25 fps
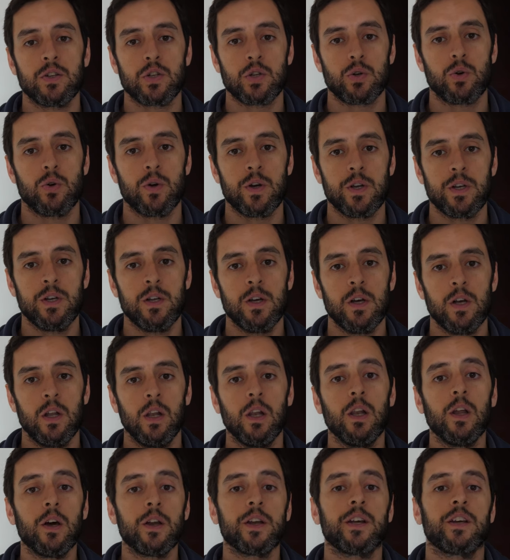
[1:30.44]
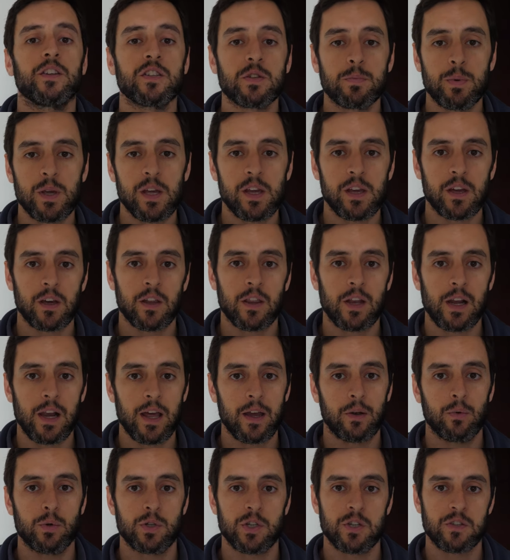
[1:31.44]
enjoyed learning and speaking other
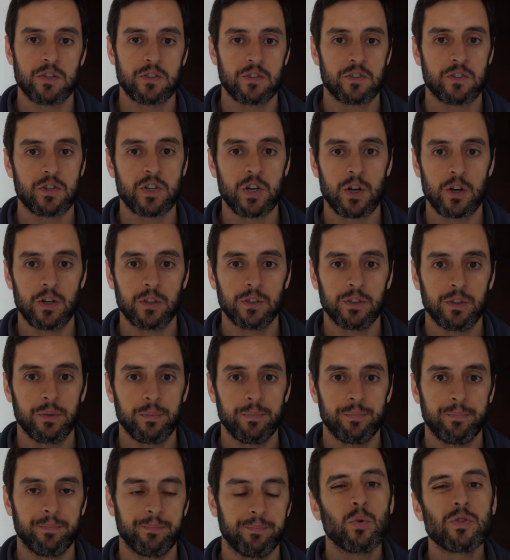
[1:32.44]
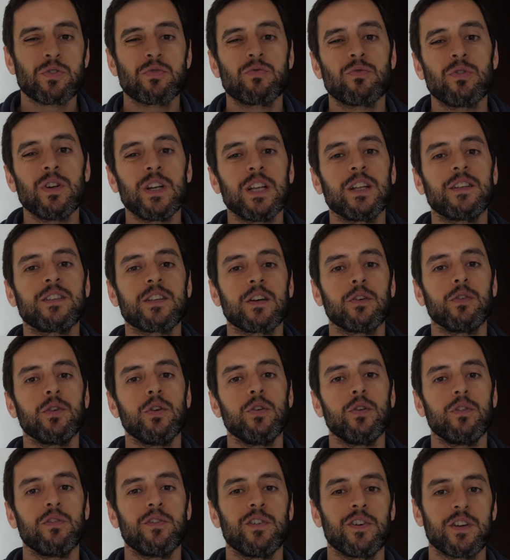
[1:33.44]
languages as a child. It wasn't really until
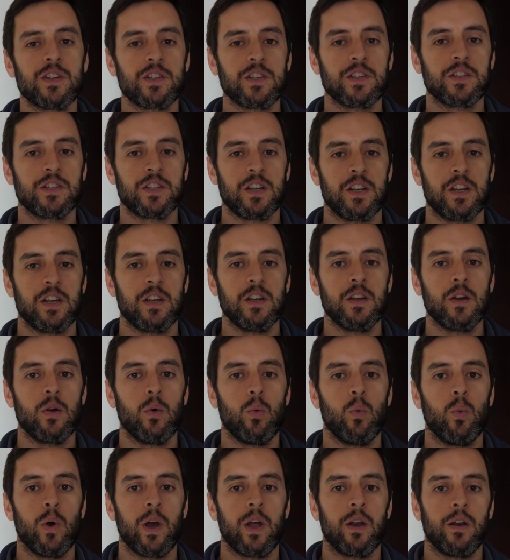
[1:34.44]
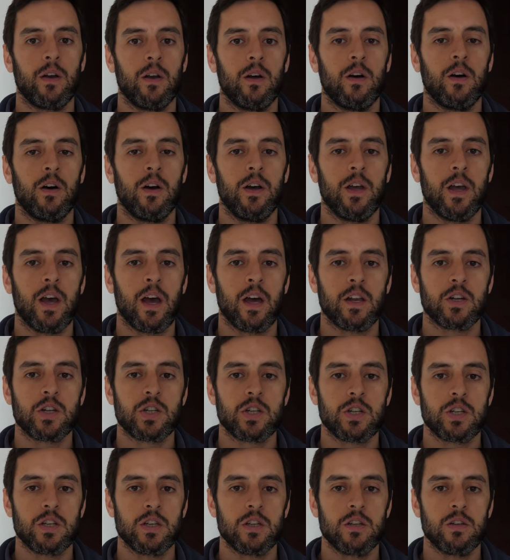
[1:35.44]
university when I
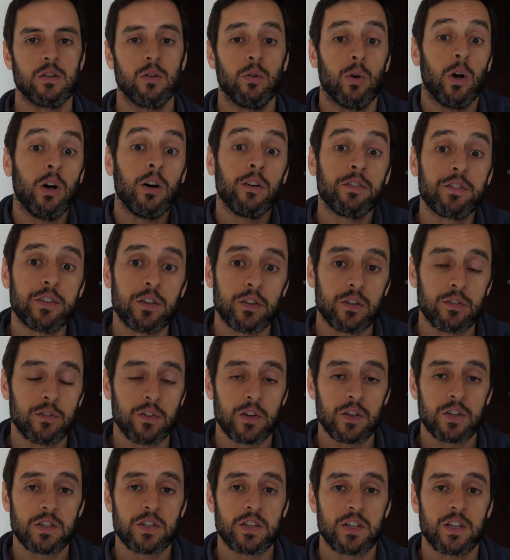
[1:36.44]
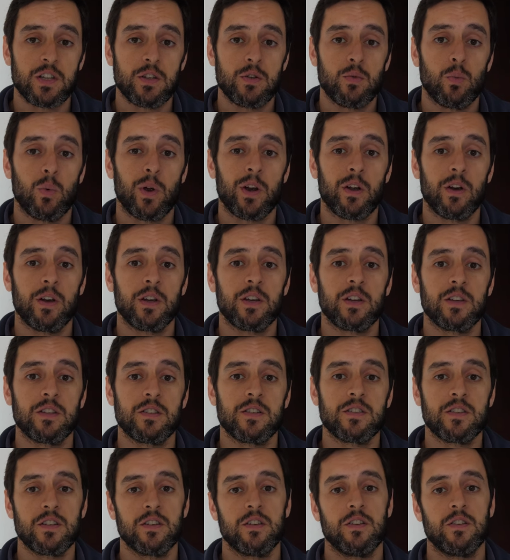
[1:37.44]
actually, or after university, when I
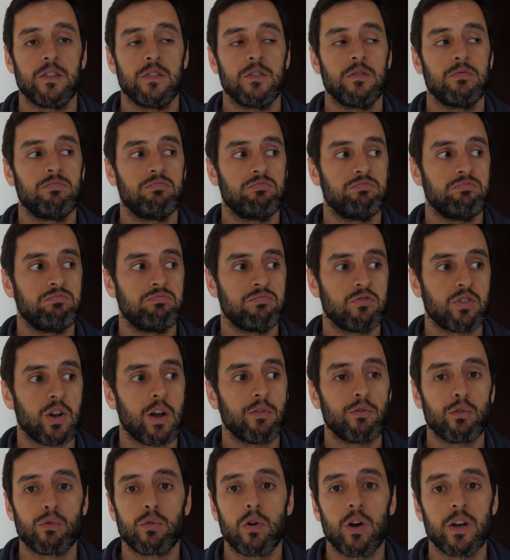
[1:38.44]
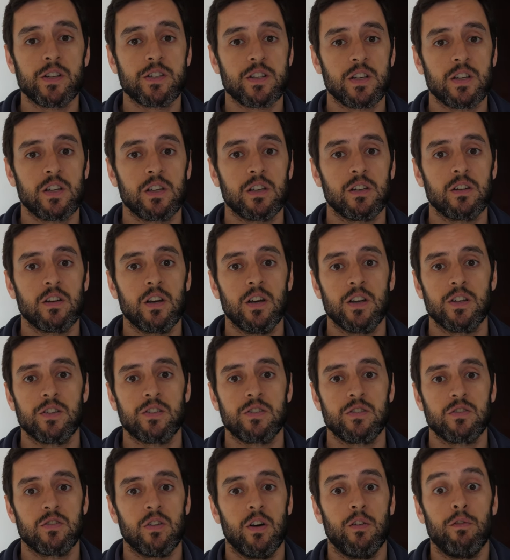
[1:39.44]
considered travel writing
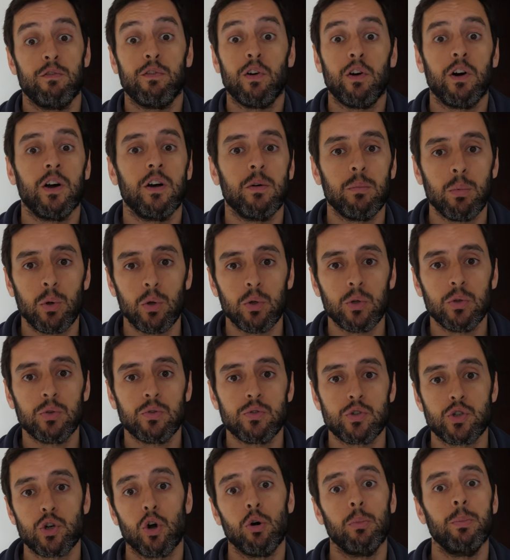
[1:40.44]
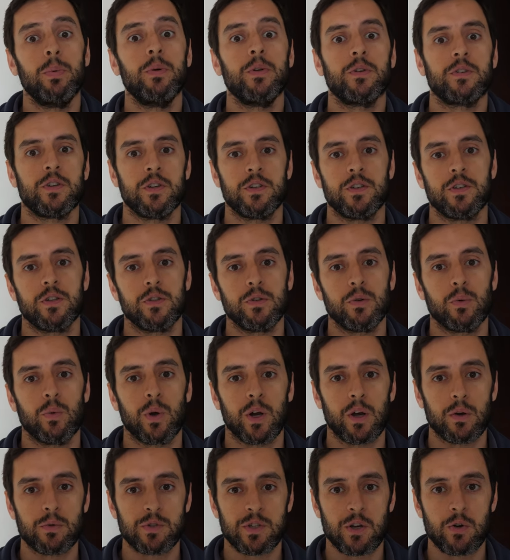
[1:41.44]
as a viable job to do
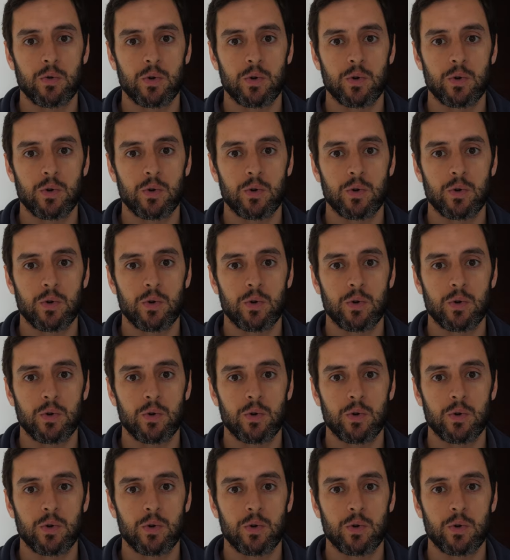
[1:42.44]
when I was